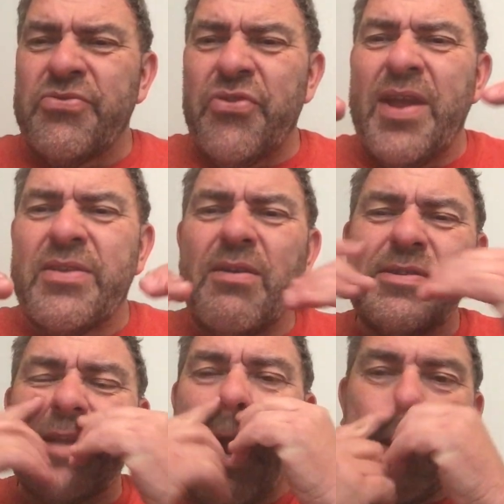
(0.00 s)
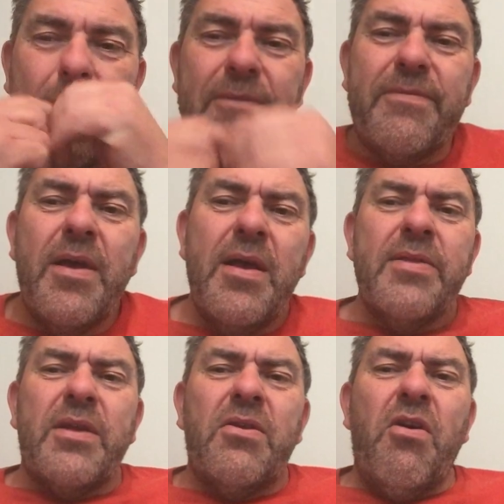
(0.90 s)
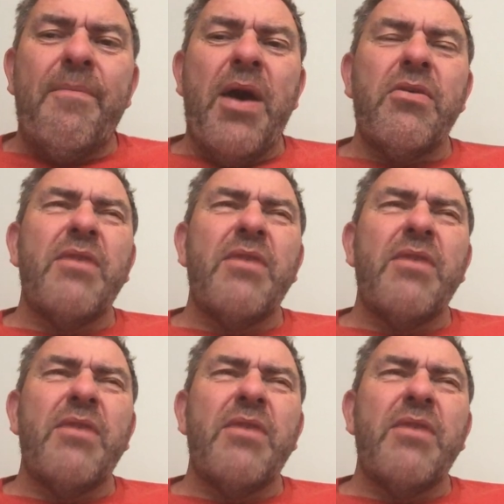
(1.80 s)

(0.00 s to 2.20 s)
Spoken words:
trade goes down, I've done a lot of paddle.